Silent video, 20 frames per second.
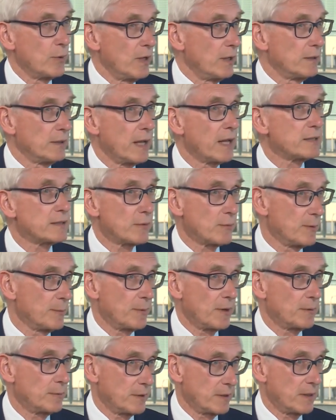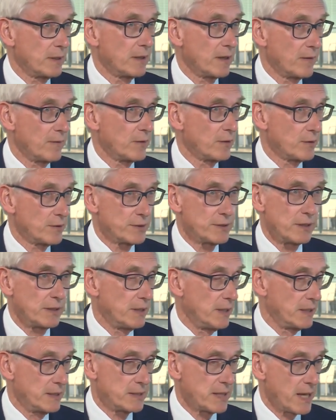Well, lots of Republican governors
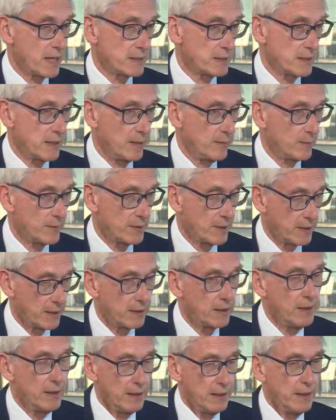did the exact same thing.